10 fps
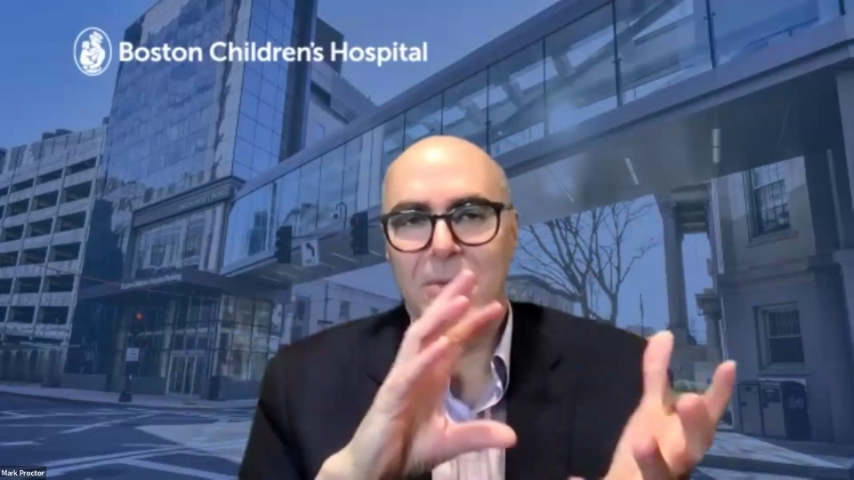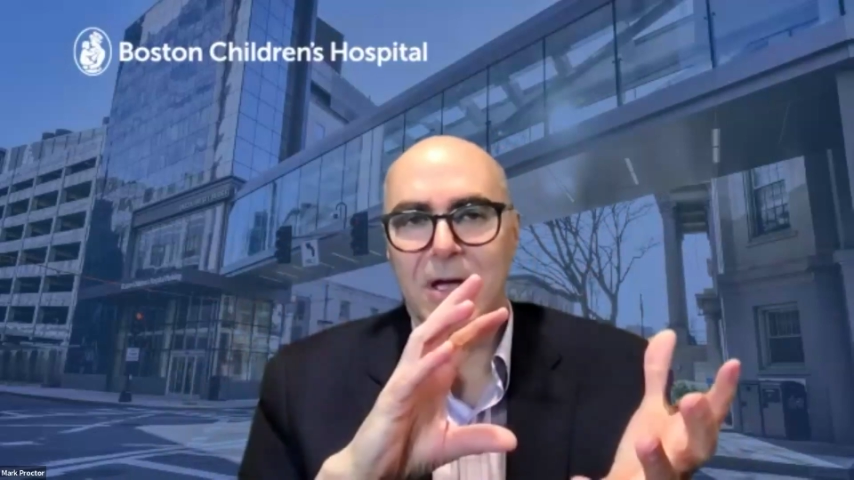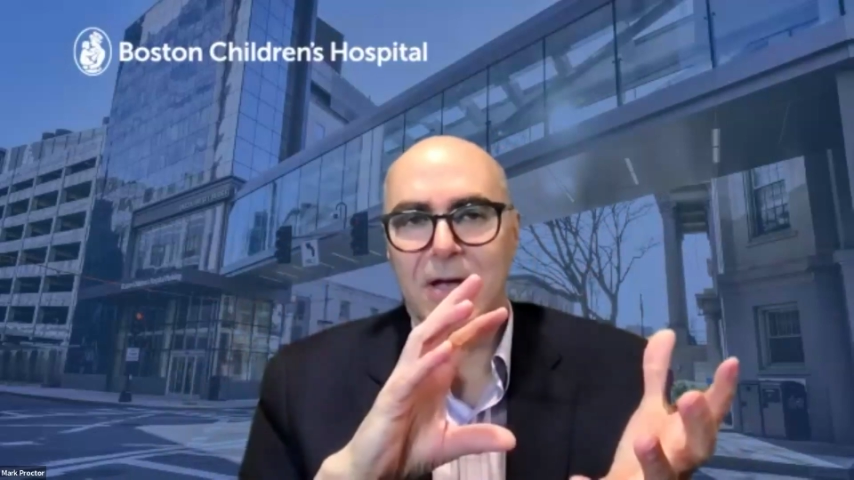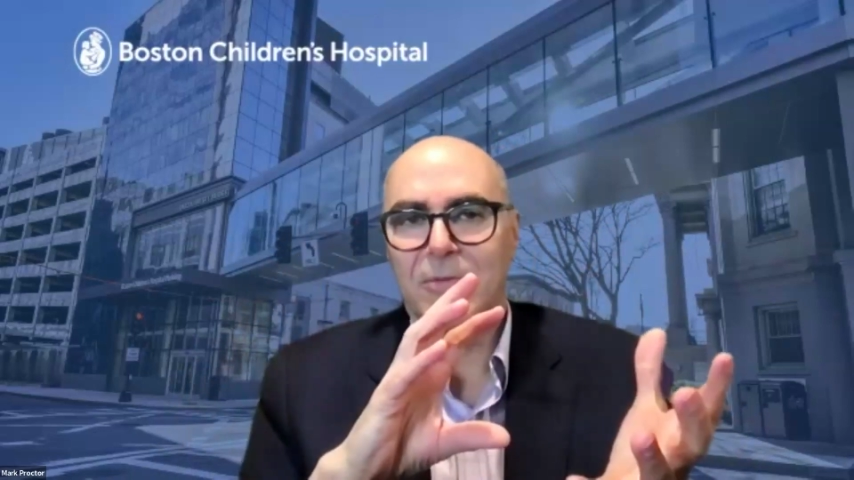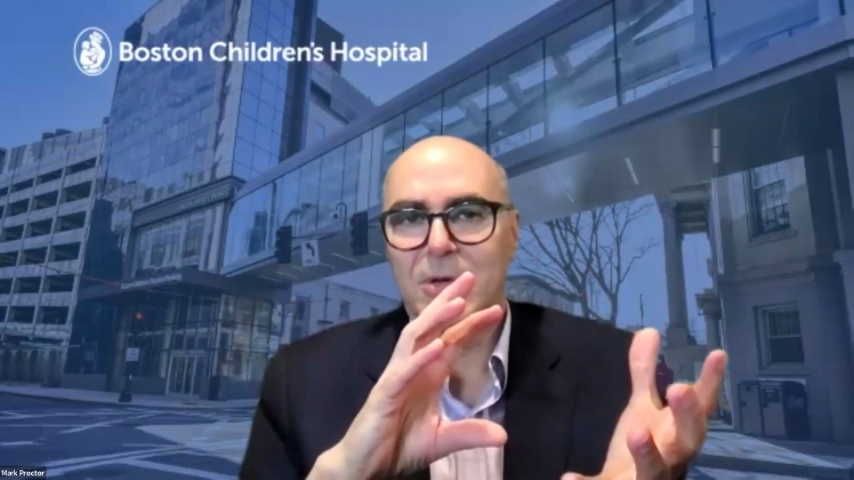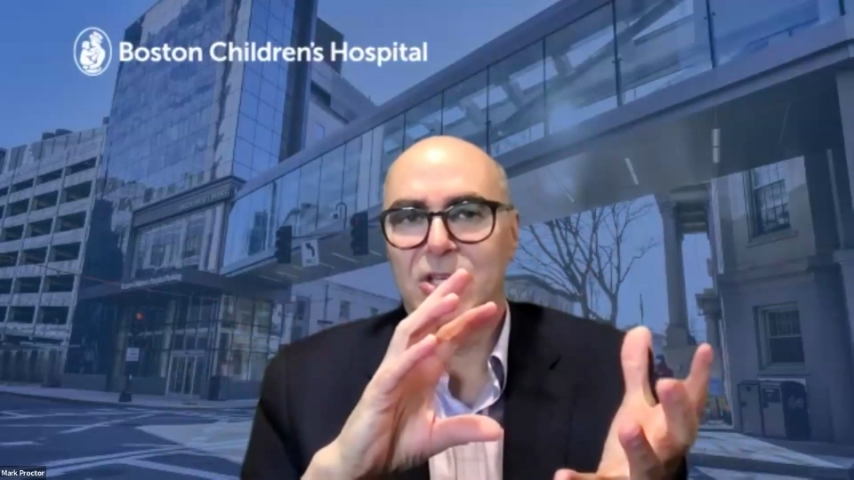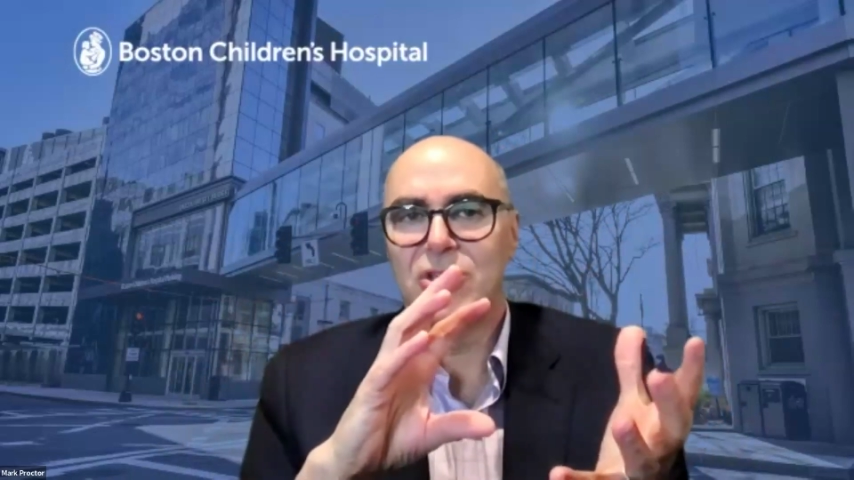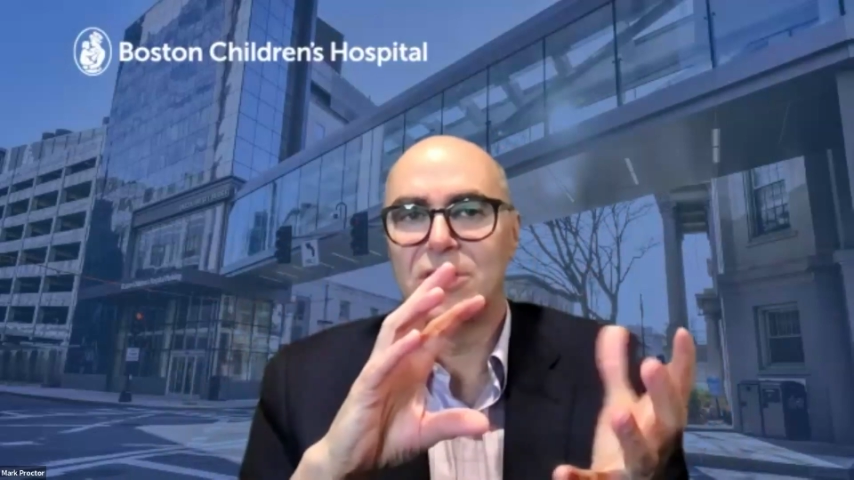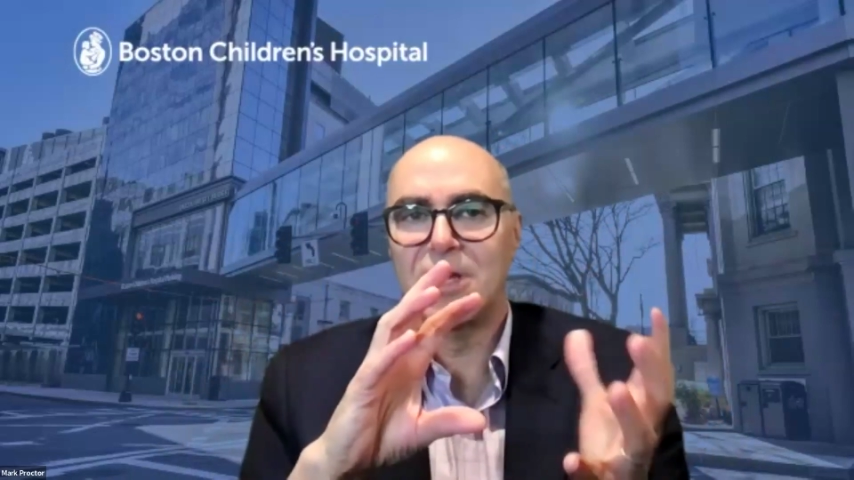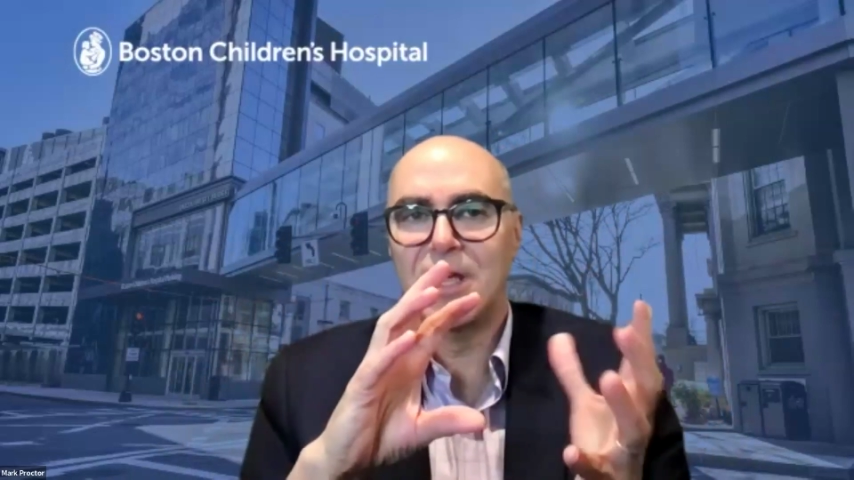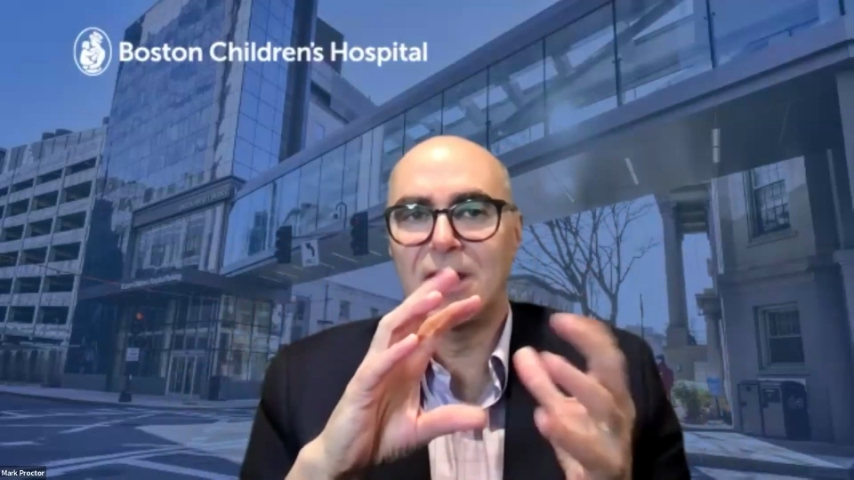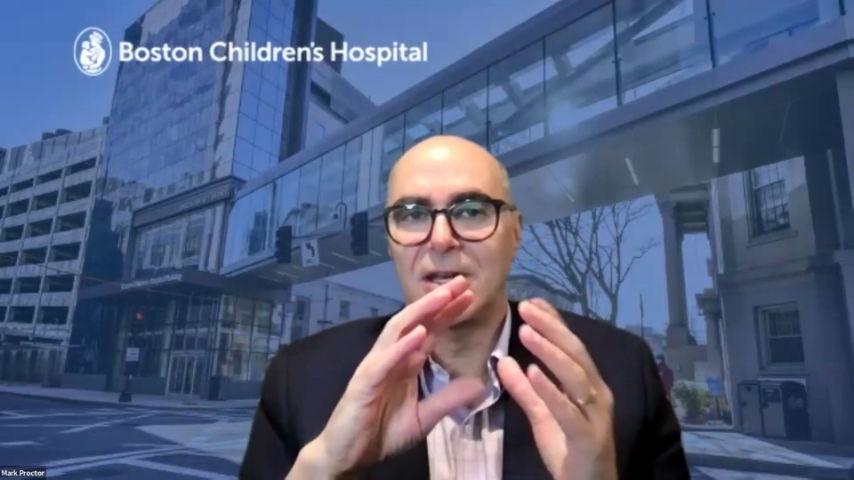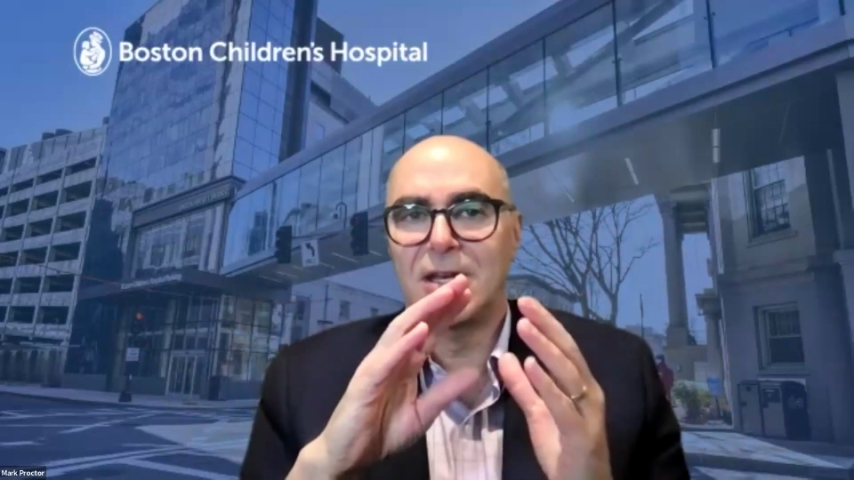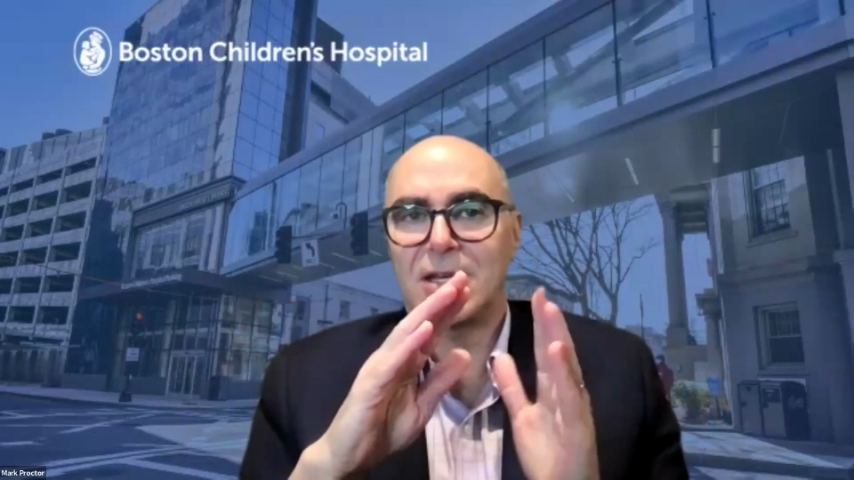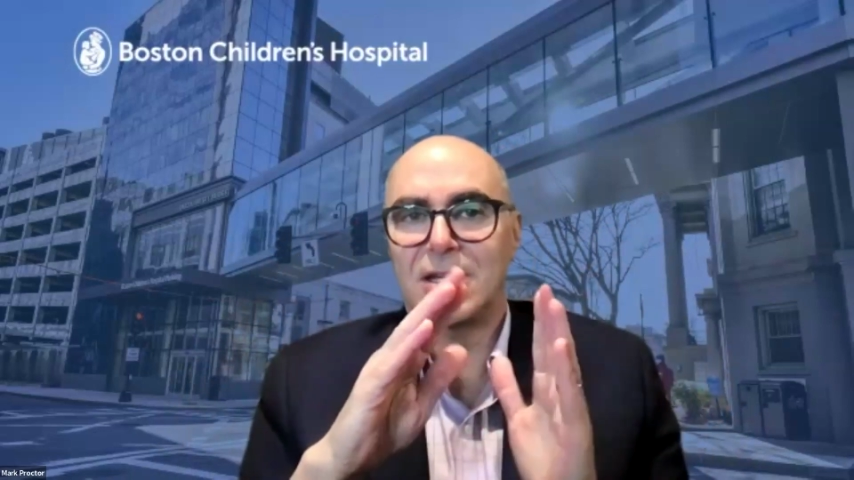malformation
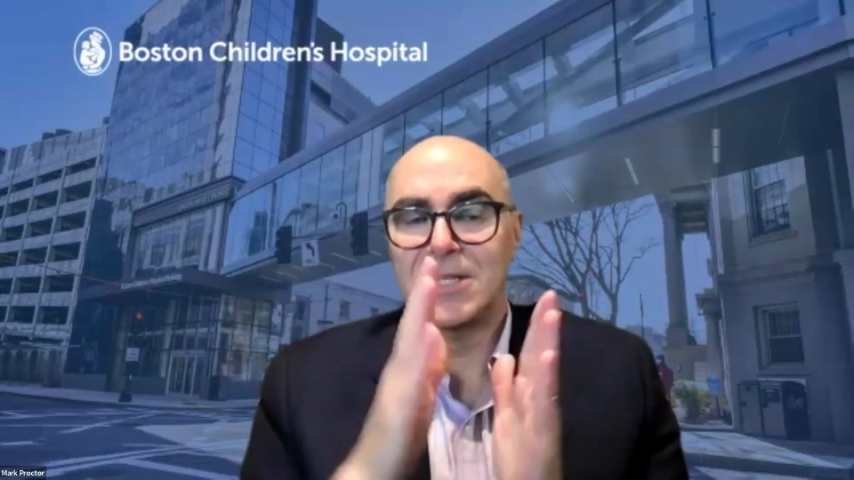and